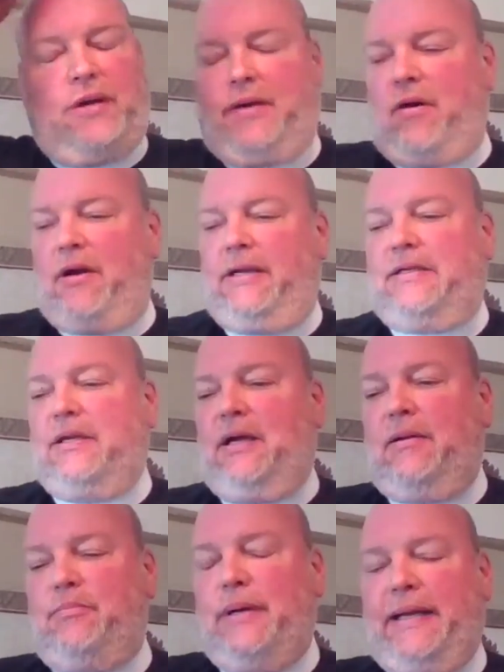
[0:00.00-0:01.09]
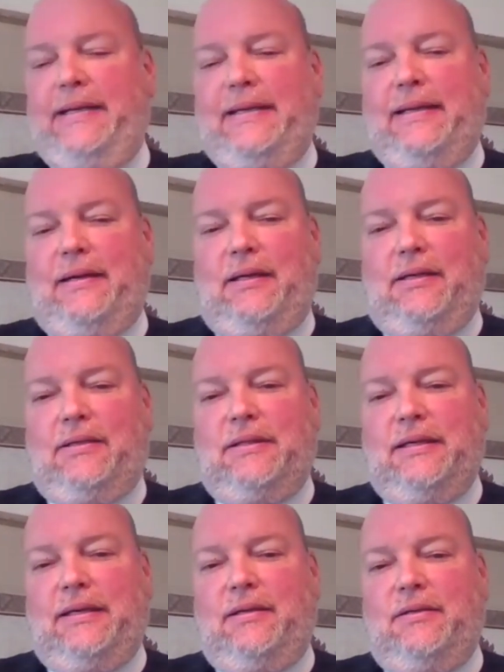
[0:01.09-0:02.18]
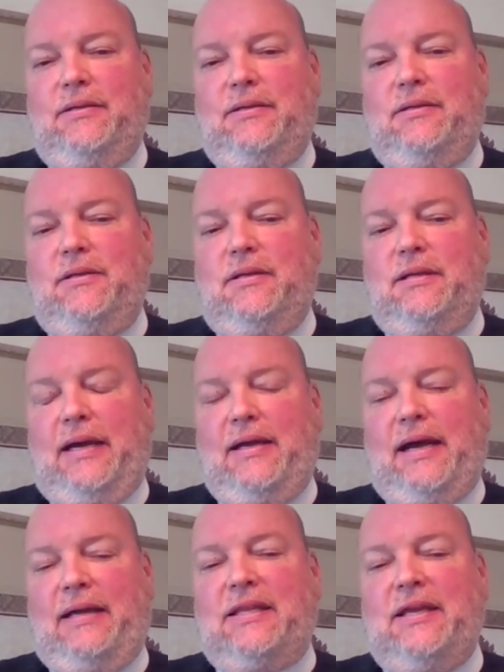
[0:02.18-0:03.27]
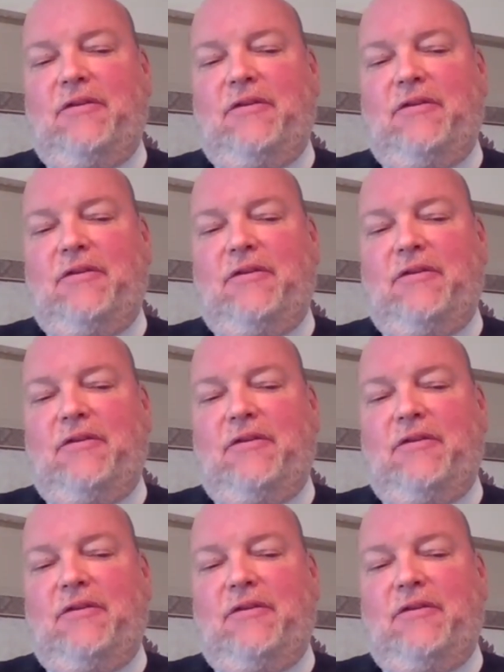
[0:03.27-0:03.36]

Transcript: going on it, but I